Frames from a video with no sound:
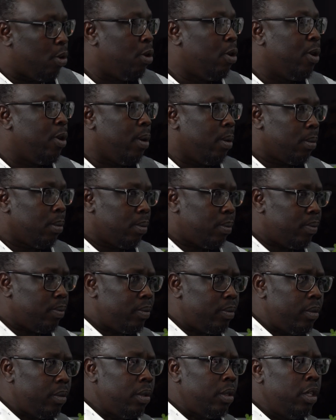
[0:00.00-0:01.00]
go,
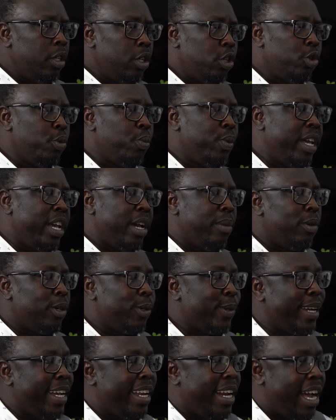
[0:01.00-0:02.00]
to be able
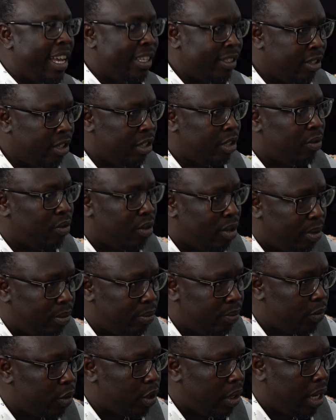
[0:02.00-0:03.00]
to get answers
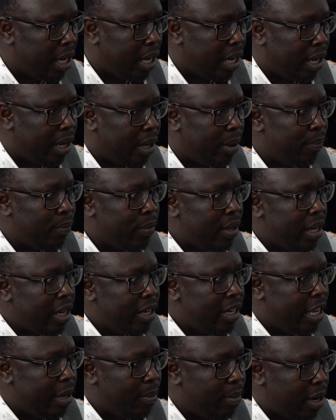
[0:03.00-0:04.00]
from
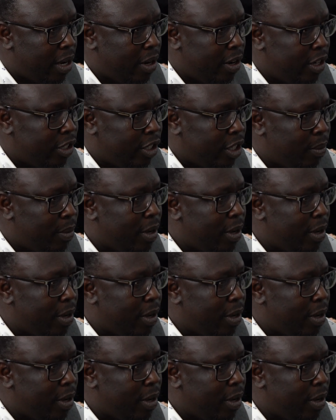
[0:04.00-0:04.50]
the immigration.